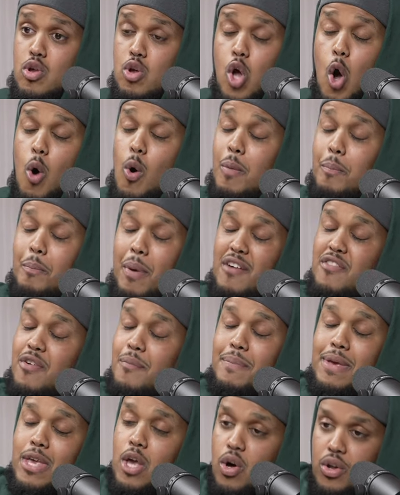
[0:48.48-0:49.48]
go above
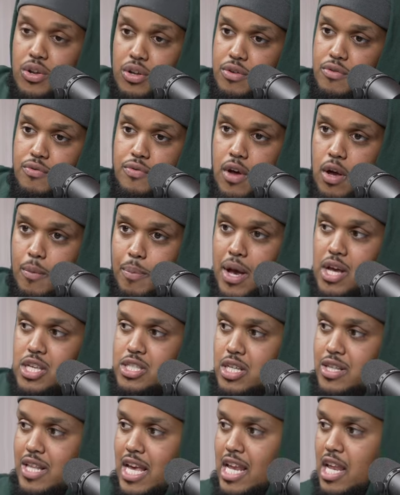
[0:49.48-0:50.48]
and beyond for a
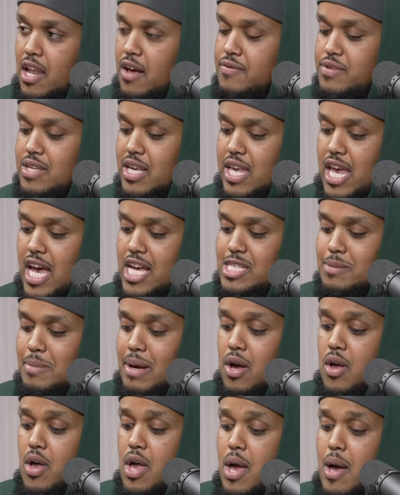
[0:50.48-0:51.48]
person that he loves and cares
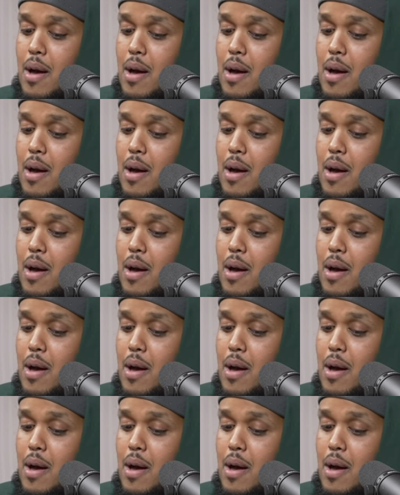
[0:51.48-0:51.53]
about.